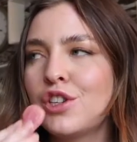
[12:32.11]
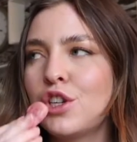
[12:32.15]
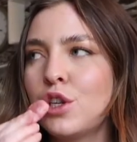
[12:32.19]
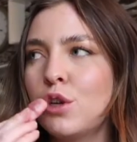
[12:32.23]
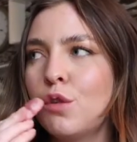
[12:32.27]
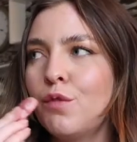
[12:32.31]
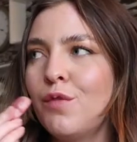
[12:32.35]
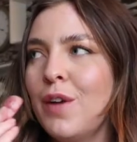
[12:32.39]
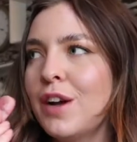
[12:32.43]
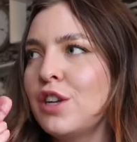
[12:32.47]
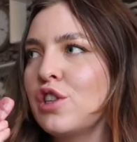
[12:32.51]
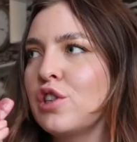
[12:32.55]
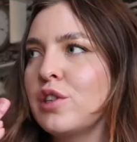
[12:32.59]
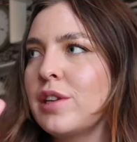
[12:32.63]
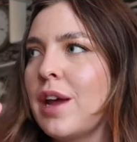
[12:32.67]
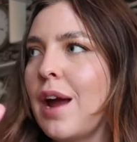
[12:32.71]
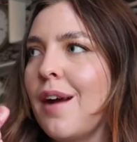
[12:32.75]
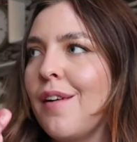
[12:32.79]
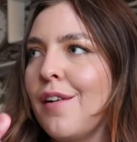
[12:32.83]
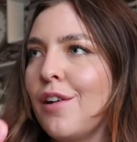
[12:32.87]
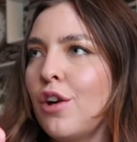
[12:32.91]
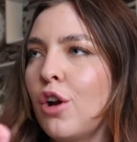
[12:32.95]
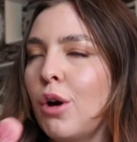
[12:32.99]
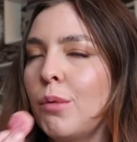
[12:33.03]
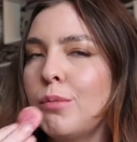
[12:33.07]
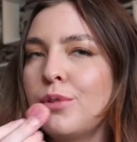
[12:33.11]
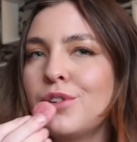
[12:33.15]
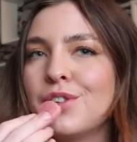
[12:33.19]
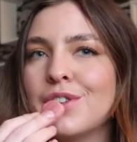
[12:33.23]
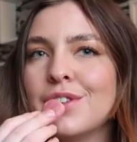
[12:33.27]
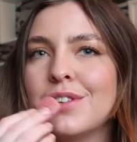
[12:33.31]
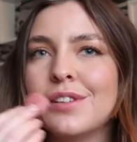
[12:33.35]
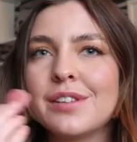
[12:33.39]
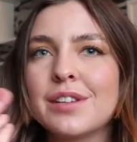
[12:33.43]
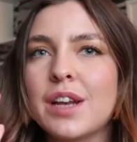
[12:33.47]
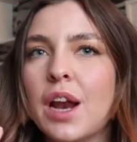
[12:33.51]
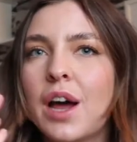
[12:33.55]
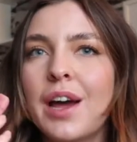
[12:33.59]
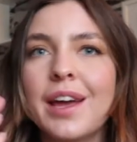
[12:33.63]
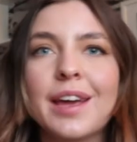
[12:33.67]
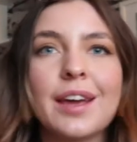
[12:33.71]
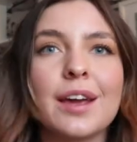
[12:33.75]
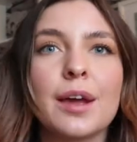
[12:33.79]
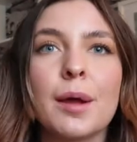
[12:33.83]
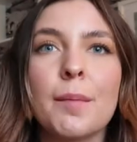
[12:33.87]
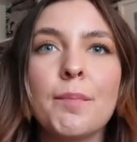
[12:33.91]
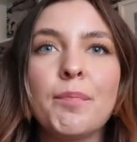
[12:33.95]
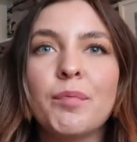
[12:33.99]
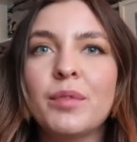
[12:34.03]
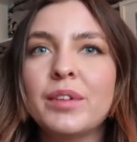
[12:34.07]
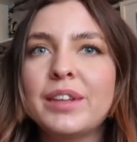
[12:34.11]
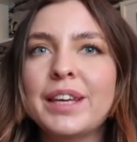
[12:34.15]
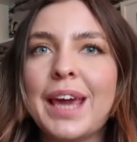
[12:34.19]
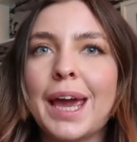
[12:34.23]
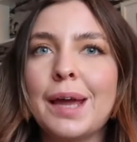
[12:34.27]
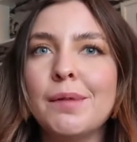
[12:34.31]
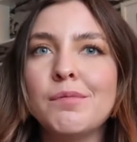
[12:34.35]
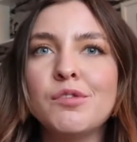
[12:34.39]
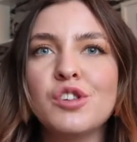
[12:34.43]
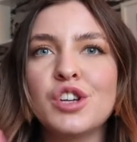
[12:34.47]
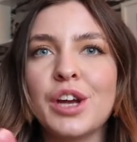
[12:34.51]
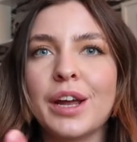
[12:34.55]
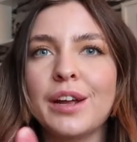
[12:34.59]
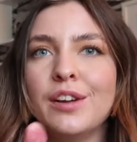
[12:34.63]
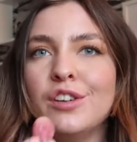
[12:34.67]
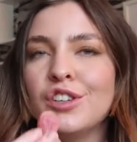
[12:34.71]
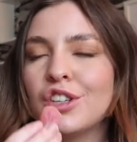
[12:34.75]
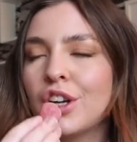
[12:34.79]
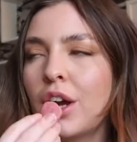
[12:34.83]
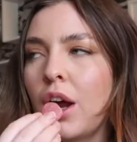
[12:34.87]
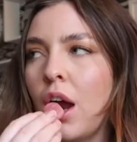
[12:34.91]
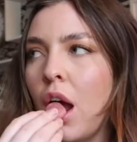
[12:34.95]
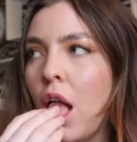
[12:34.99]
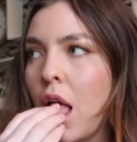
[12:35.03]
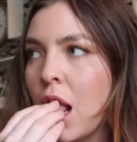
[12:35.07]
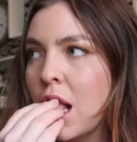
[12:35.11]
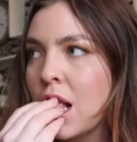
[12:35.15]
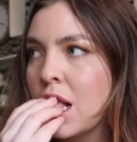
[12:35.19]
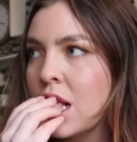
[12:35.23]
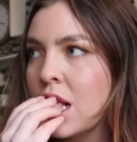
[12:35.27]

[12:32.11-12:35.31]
do vegetarian options, like game changer.